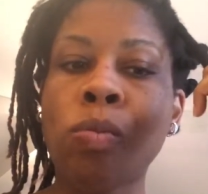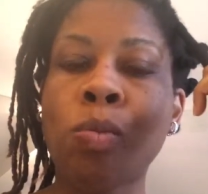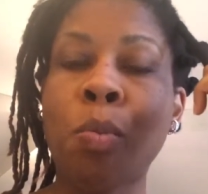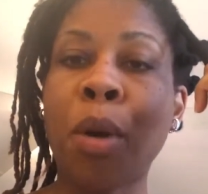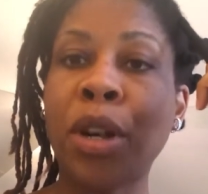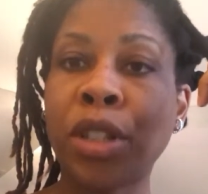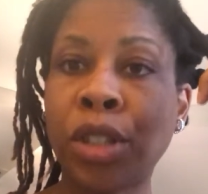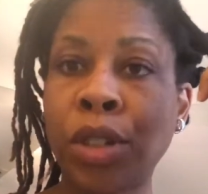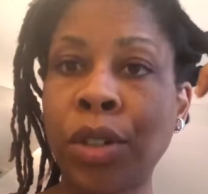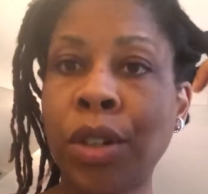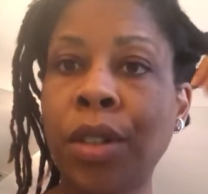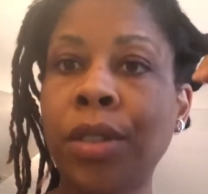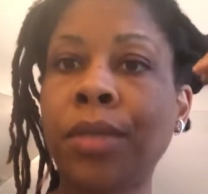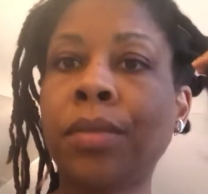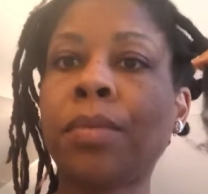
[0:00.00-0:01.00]

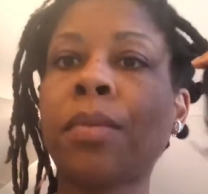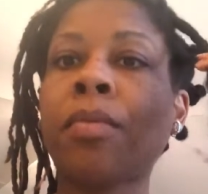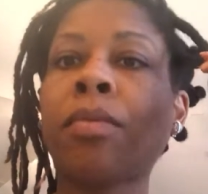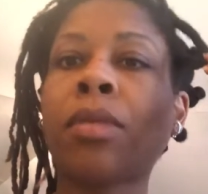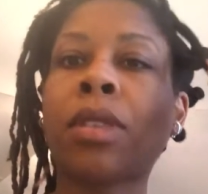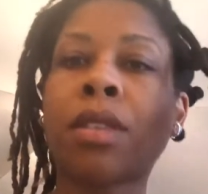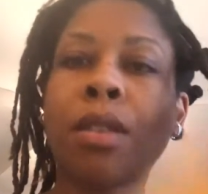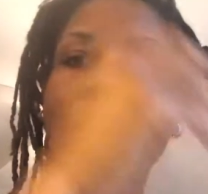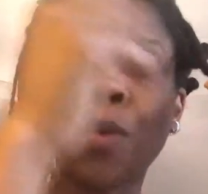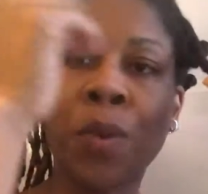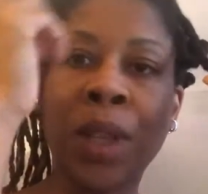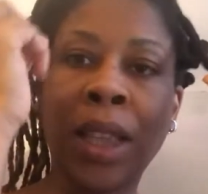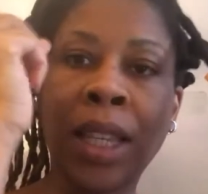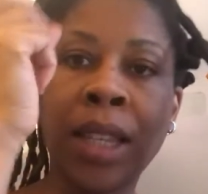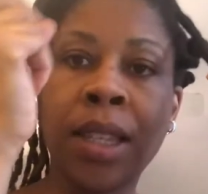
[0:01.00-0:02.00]
personal
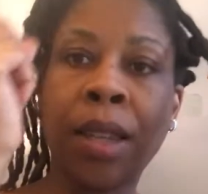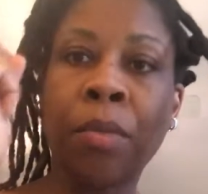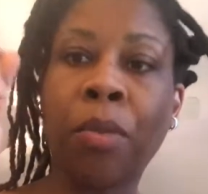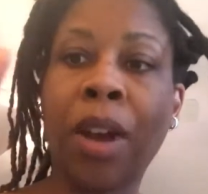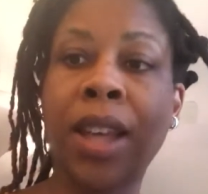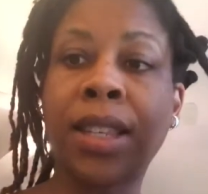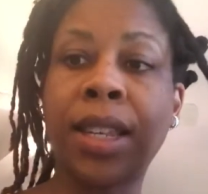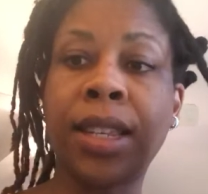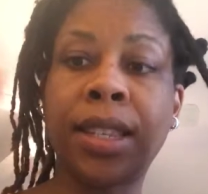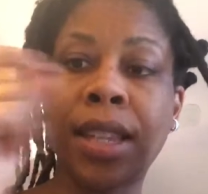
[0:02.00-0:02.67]
releasing process.